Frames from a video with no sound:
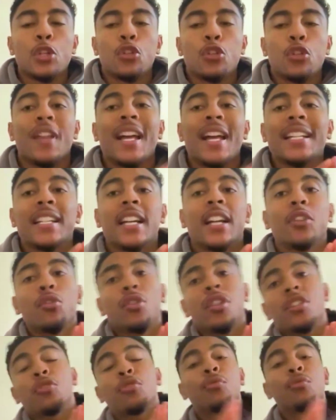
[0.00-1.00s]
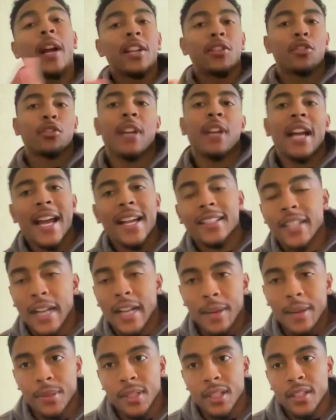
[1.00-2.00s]
So that's how you need to write your ad
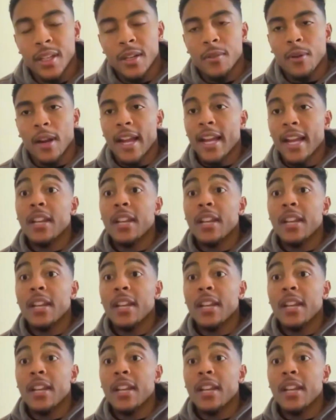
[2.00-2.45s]
copy, right?